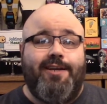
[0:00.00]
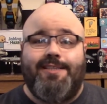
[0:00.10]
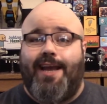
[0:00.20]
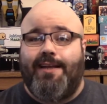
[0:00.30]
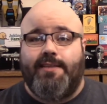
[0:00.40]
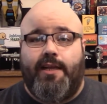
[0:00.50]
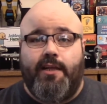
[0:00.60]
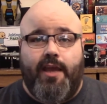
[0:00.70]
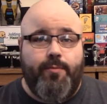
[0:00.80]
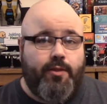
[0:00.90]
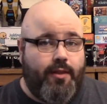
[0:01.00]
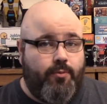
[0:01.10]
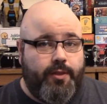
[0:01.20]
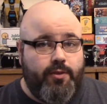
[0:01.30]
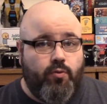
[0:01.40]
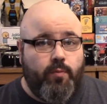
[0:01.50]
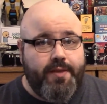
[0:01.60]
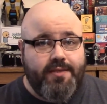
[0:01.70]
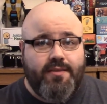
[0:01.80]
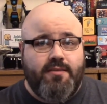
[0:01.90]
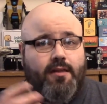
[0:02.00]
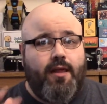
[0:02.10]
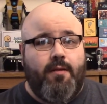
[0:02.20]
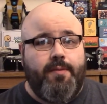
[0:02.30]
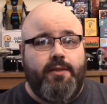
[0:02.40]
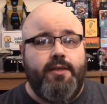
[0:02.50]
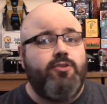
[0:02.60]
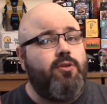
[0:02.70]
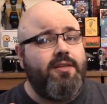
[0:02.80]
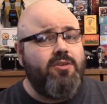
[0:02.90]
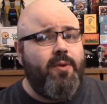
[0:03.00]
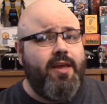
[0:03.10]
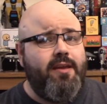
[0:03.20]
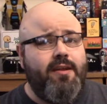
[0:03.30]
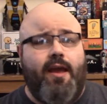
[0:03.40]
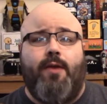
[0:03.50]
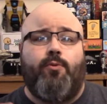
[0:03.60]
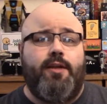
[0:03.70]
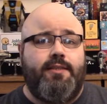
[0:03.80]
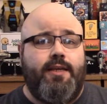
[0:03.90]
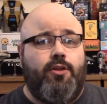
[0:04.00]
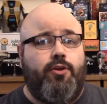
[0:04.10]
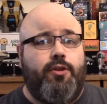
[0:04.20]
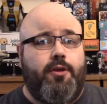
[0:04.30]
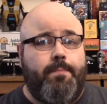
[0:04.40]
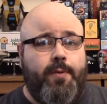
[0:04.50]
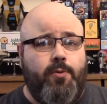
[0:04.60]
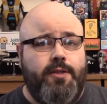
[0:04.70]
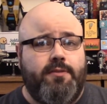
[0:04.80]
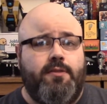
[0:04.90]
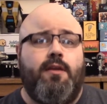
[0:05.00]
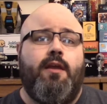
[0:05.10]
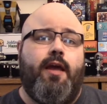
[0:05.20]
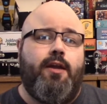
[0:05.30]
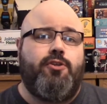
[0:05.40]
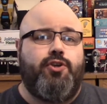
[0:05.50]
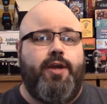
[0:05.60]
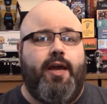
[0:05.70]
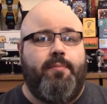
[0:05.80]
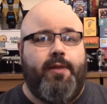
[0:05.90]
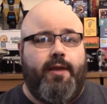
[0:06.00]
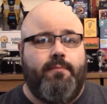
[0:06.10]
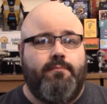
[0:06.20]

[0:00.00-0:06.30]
tactile game with a lot of really cool pieces and a lot of building, so let's go ahead and we're going to take a look at the components and I'll show you how to play.